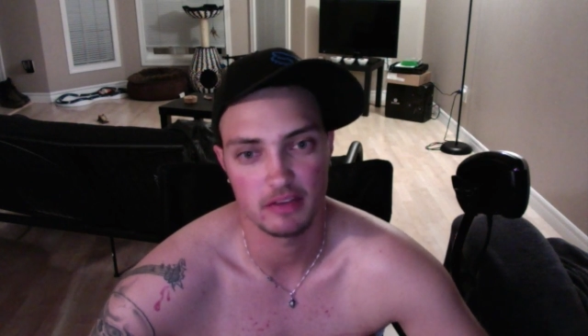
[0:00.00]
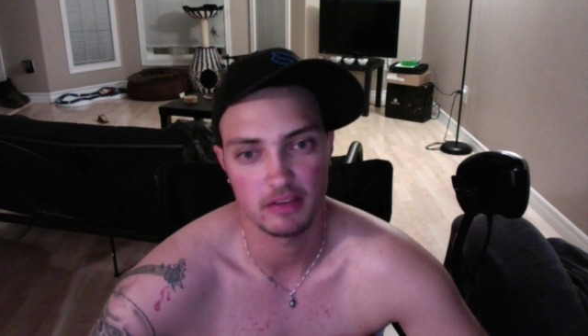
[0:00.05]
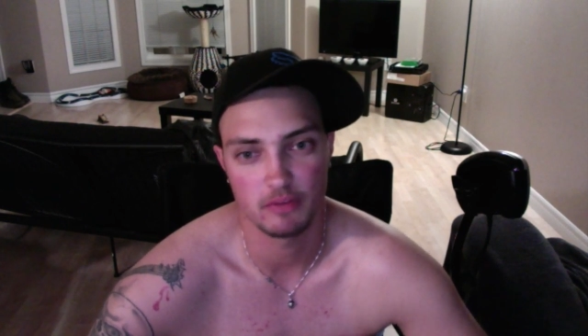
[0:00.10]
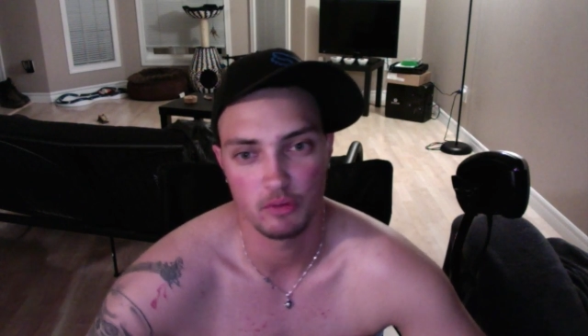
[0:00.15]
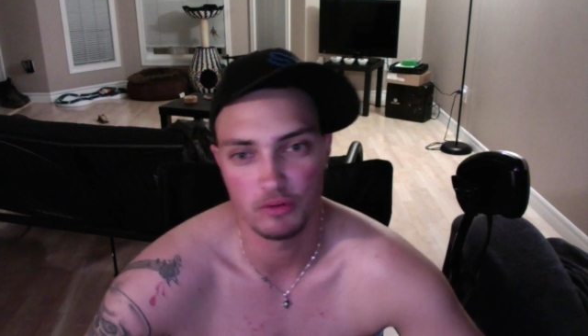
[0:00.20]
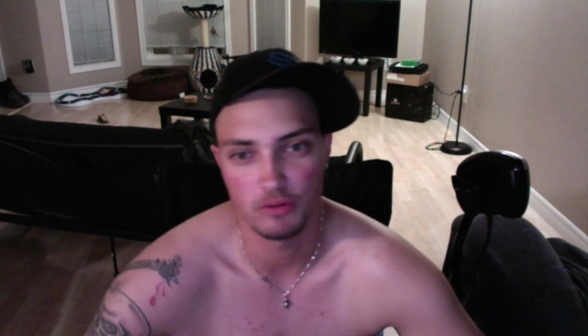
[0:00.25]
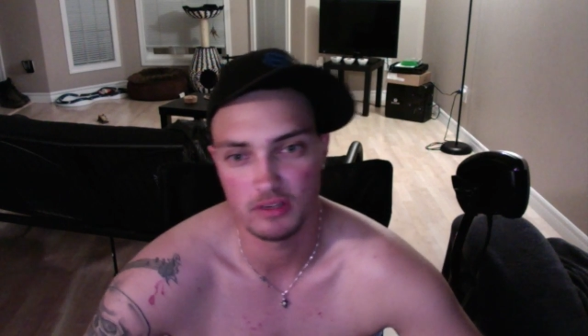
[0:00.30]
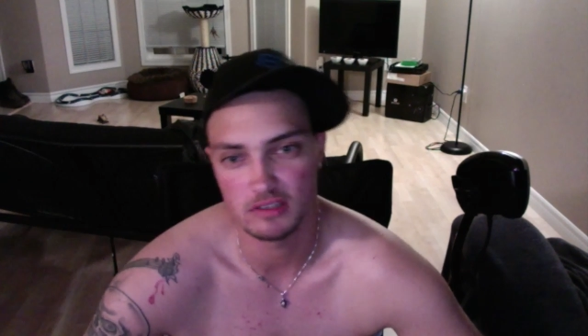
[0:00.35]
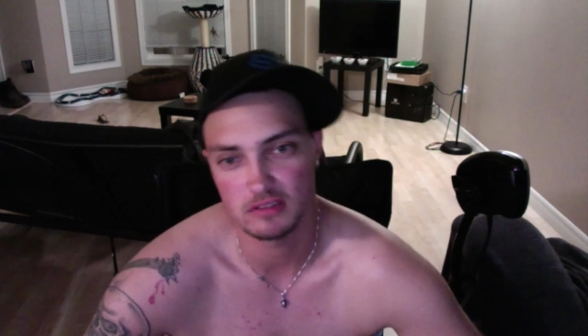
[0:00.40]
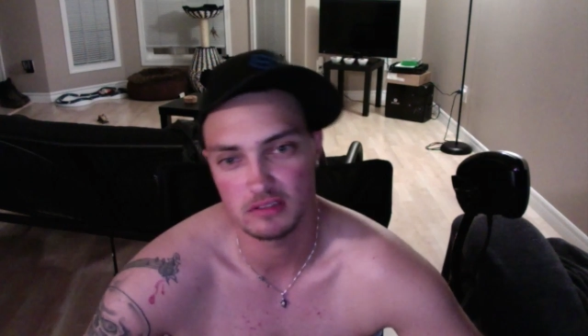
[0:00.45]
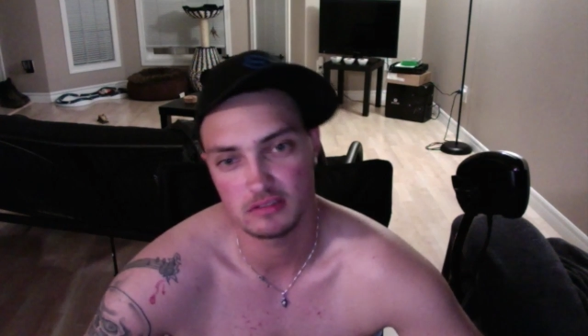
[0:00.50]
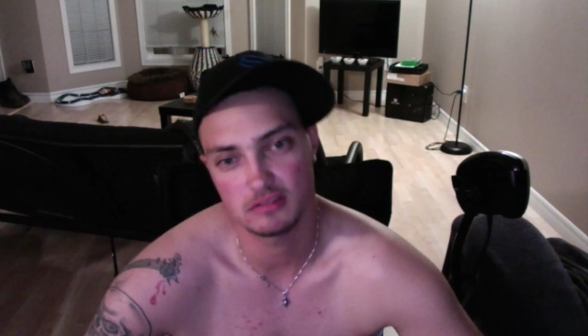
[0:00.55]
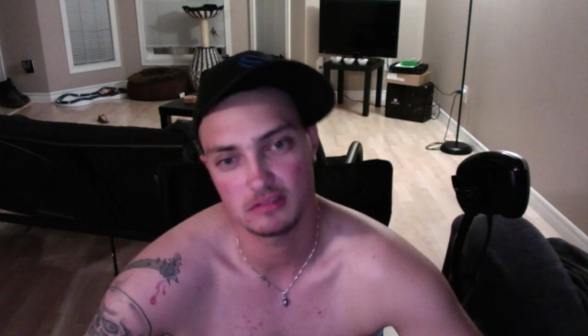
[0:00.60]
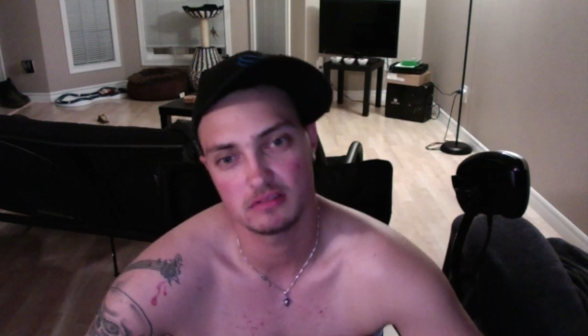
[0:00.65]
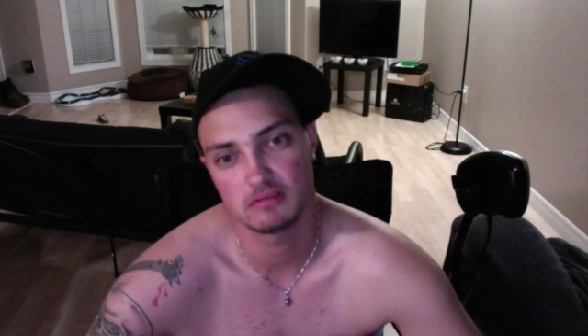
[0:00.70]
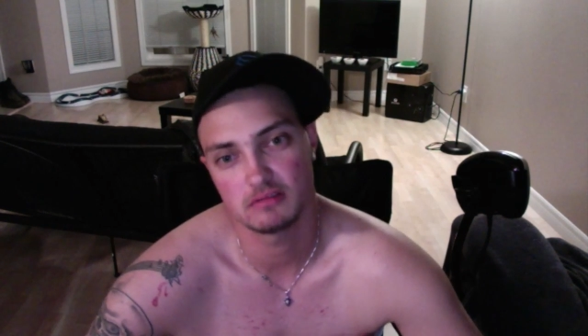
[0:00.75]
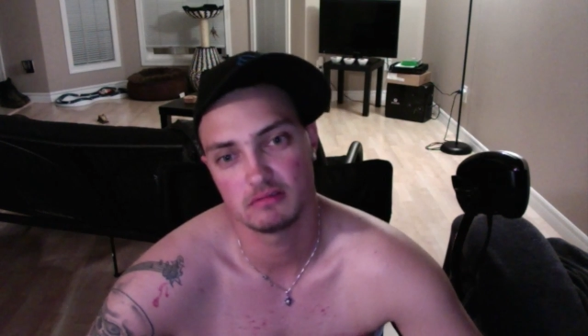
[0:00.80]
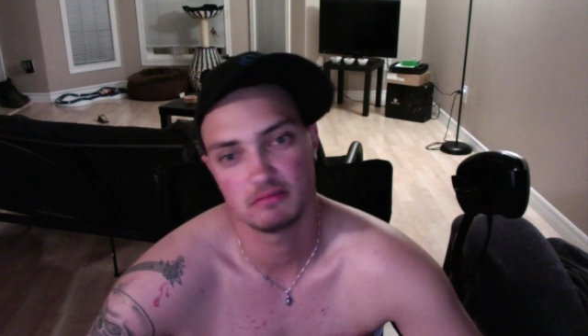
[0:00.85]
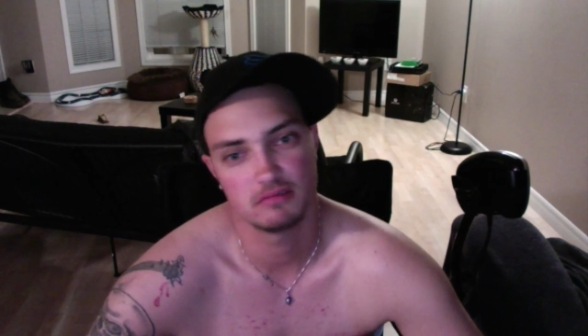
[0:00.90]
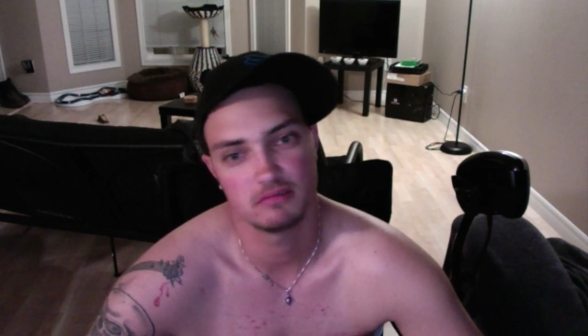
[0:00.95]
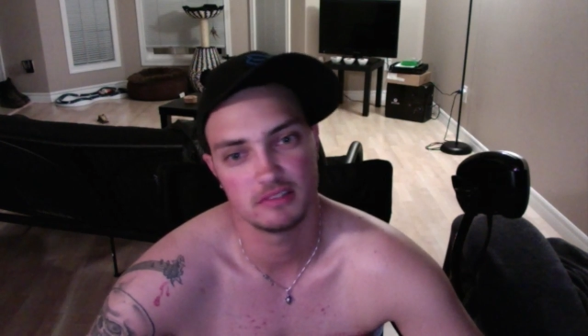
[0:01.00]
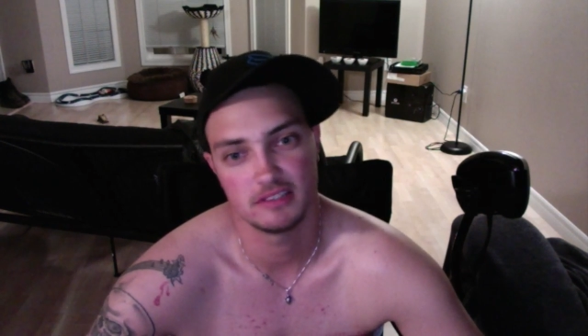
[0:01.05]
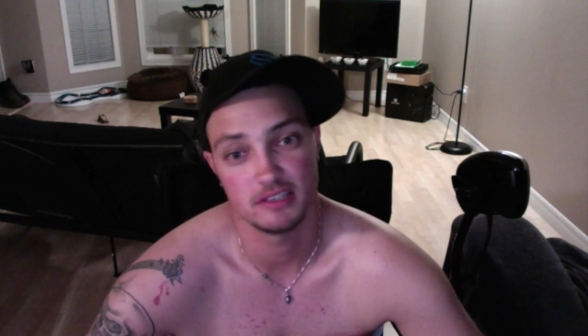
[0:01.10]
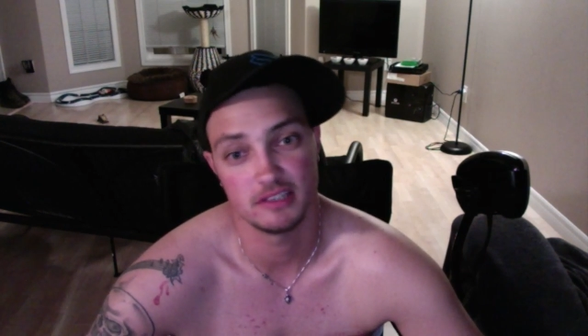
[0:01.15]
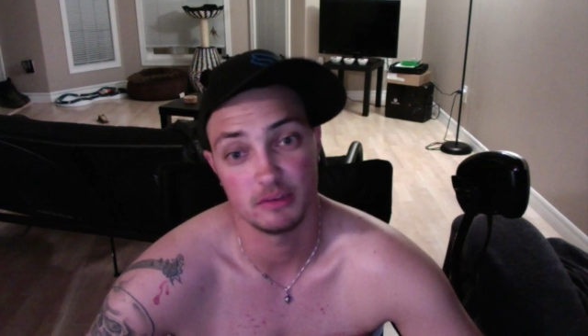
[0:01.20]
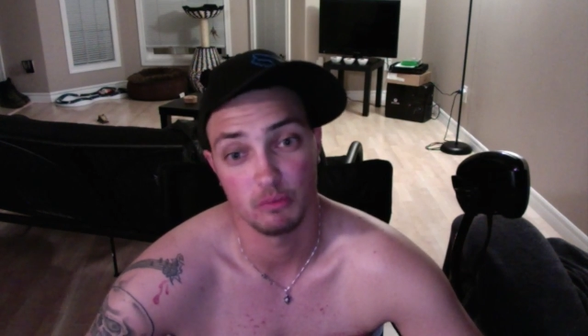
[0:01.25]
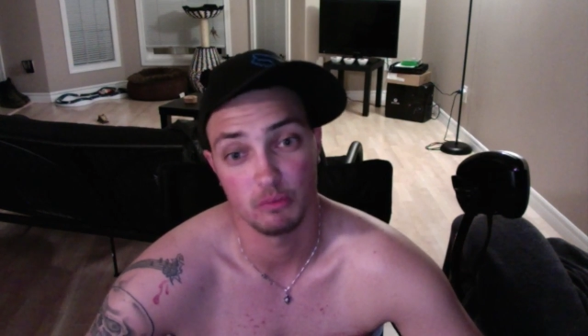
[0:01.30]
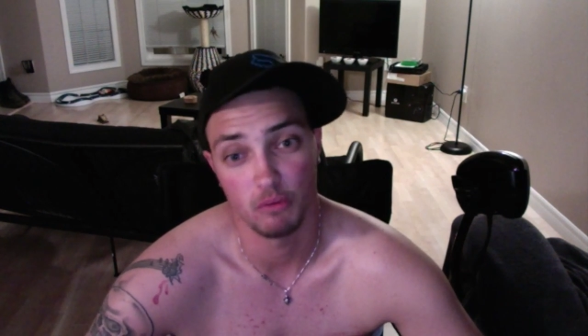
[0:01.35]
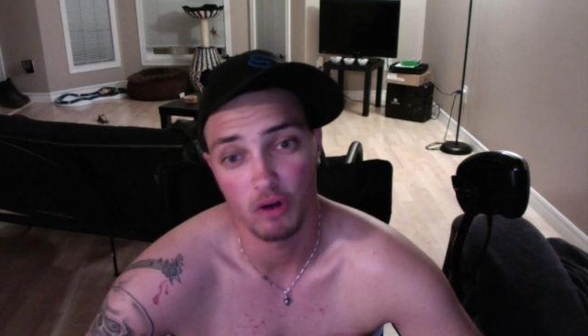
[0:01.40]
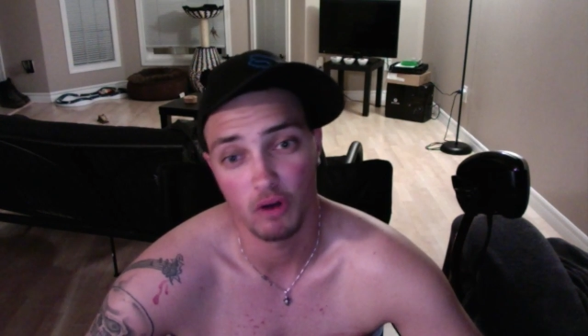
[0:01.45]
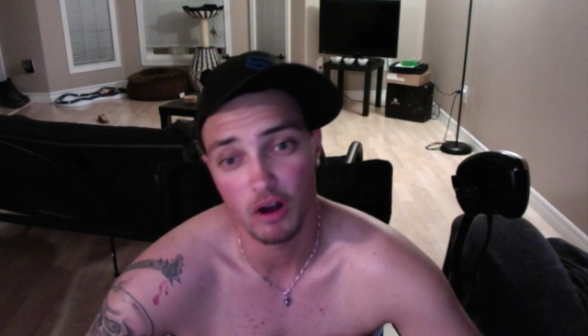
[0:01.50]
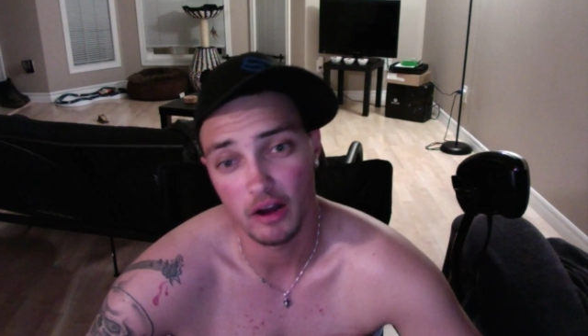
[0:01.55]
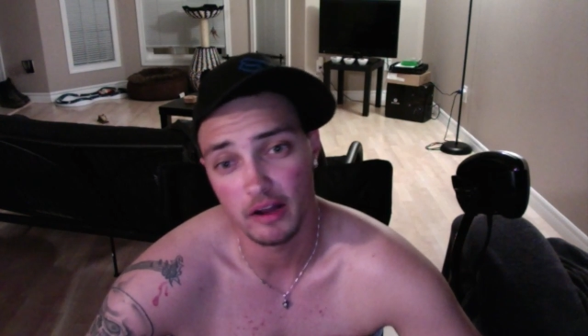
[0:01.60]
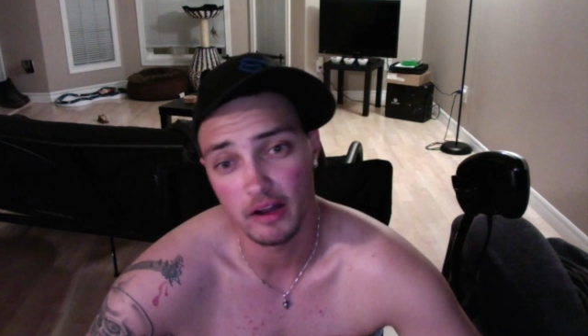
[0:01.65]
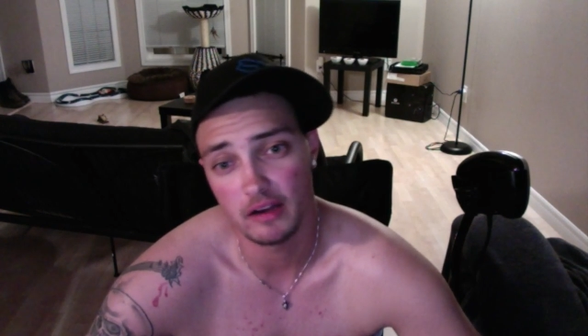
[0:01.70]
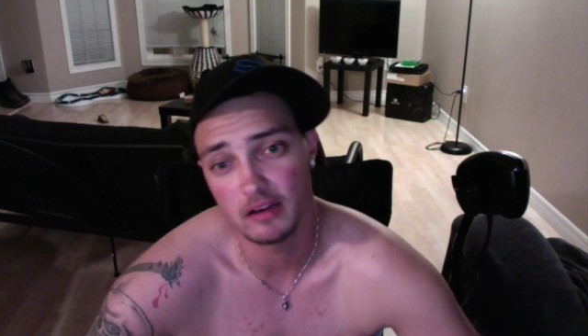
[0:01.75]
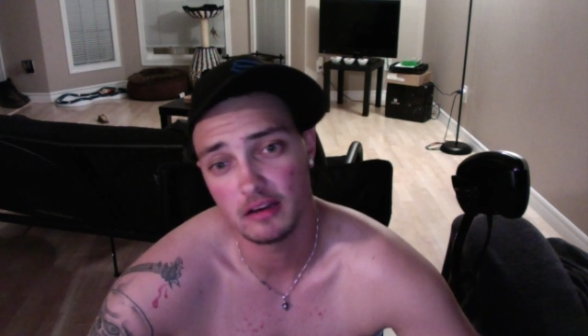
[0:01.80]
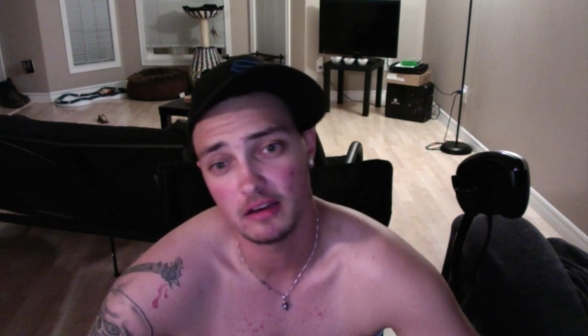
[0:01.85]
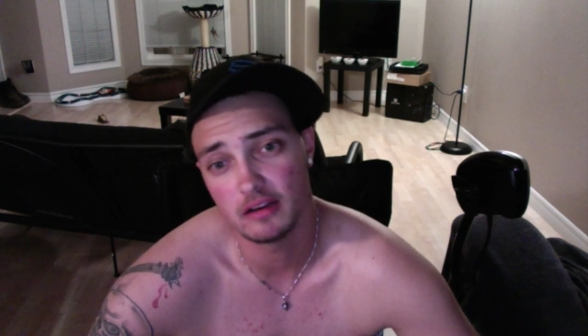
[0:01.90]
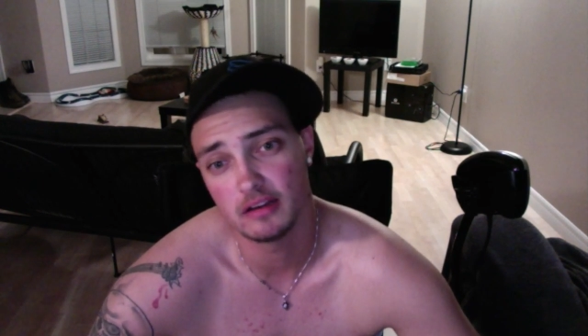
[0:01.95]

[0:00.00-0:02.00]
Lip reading: always didn't want,